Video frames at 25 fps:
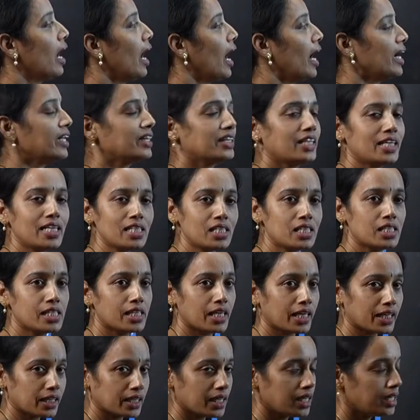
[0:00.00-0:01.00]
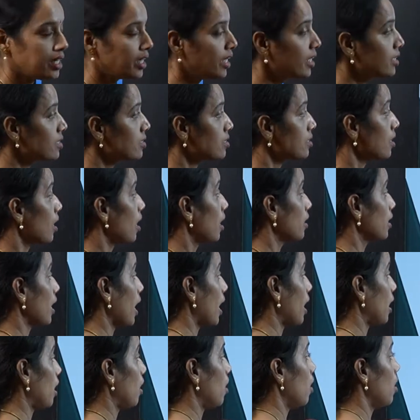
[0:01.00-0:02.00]
And these directed links or
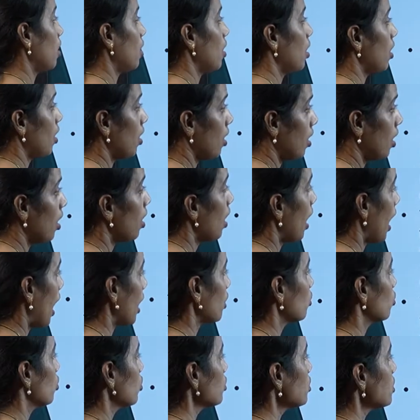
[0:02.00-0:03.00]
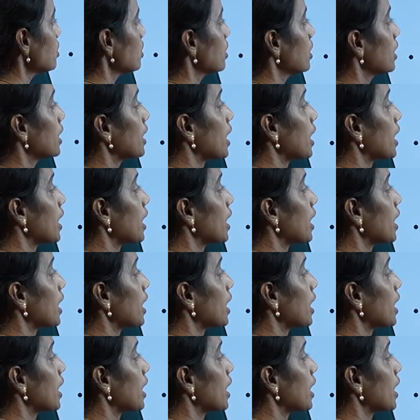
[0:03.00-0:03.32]
arrows